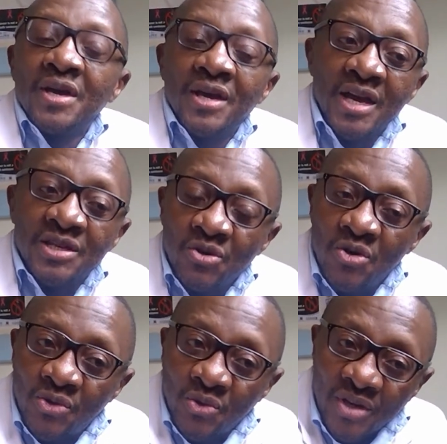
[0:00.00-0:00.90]
he has to
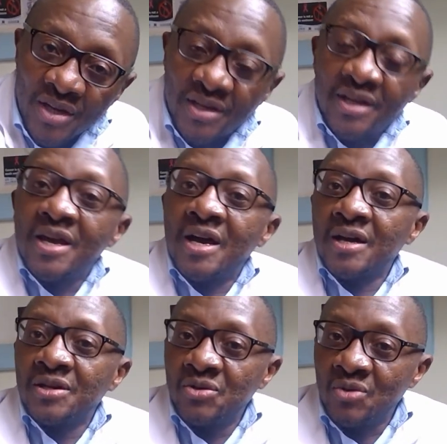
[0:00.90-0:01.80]
go through Tanzania,
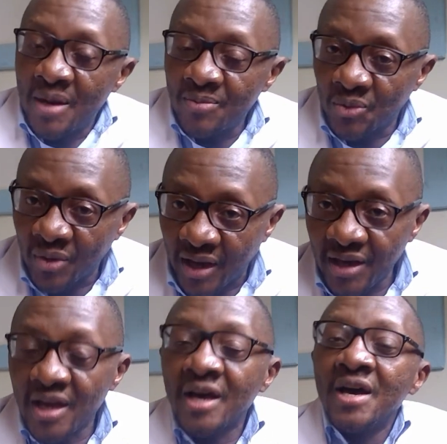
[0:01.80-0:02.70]
come through
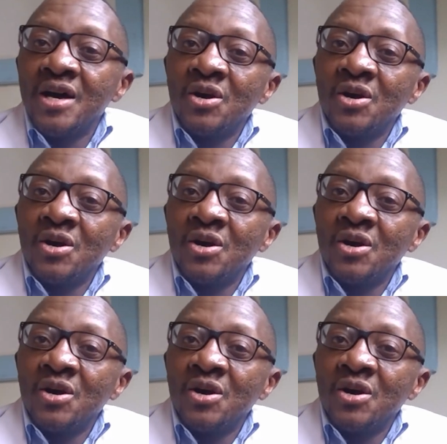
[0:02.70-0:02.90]
Kenya,